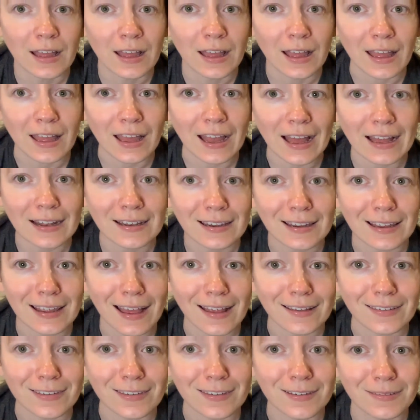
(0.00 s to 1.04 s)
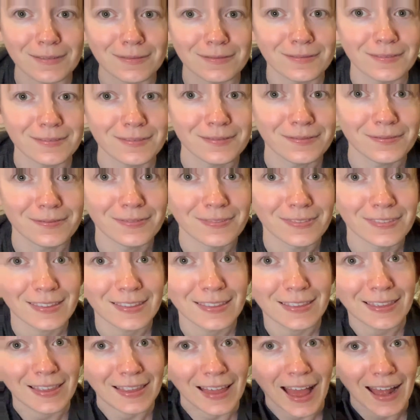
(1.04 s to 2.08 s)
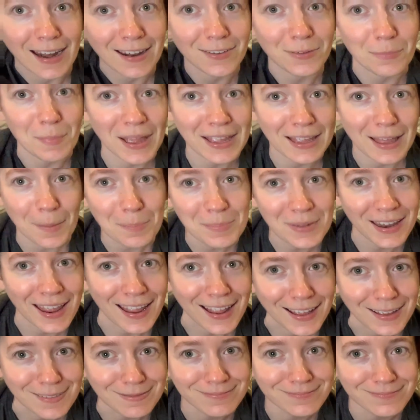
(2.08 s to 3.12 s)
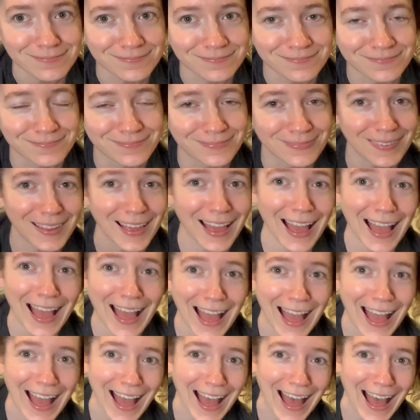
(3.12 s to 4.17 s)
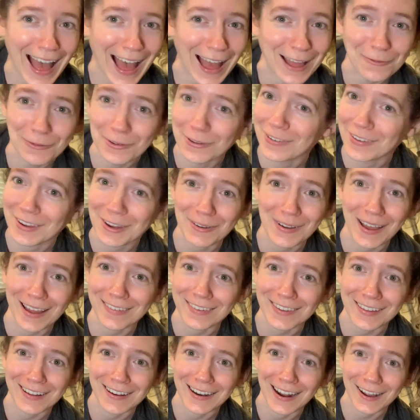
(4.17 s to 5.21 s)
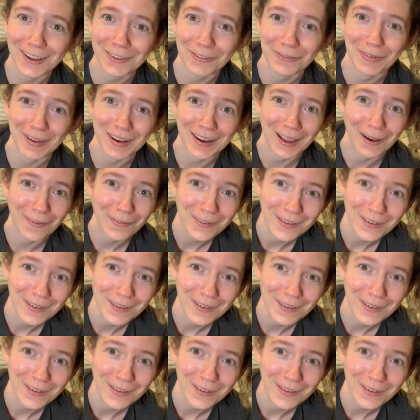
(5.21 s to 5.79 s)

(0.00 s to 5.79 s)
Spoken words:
And yes, that is my update. I will see you guys in the next video.